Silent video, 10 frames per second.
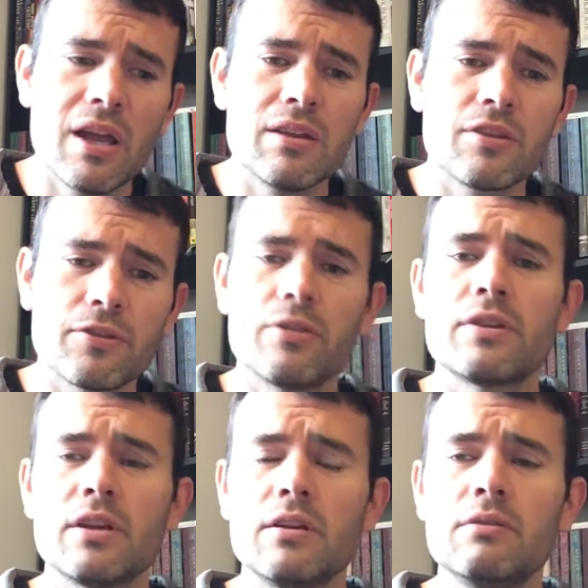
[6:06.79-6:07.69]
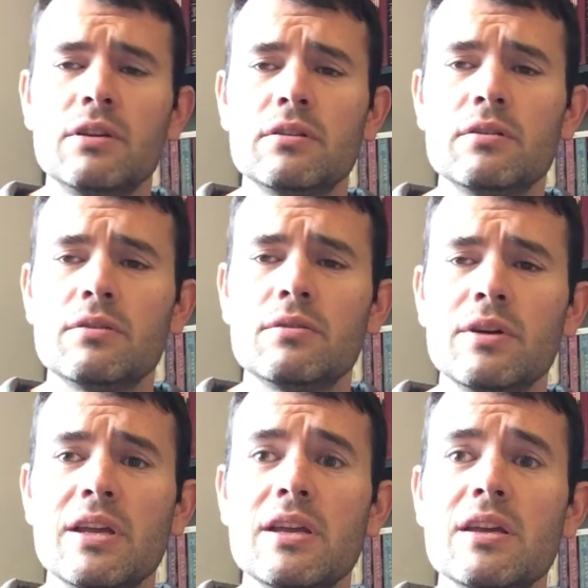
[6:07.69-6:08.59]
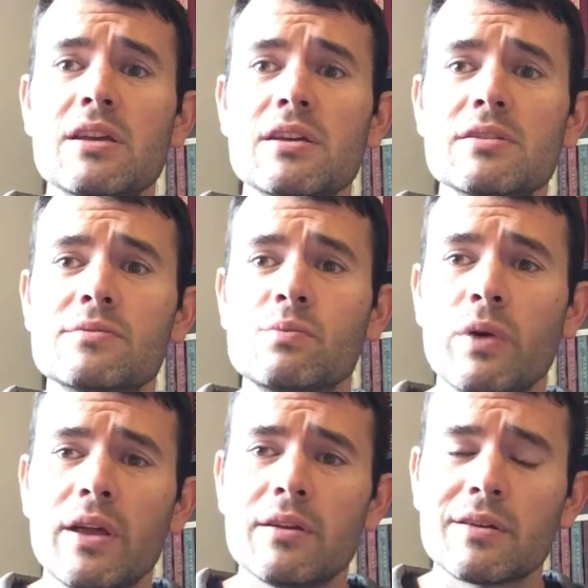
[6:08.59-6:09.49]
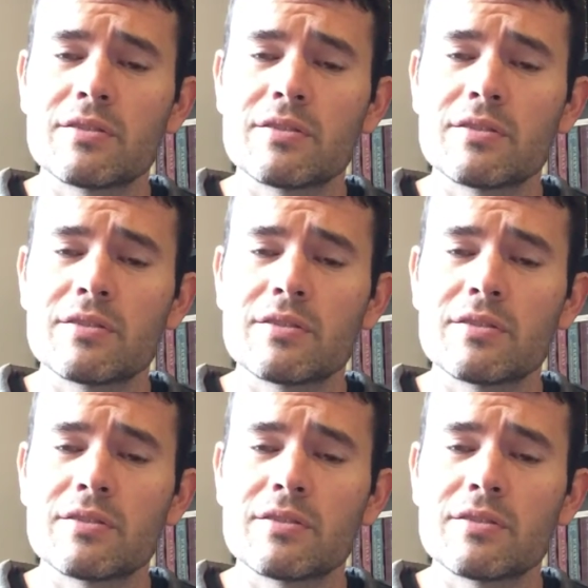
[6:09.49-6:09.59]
And the third thing you need to do is win,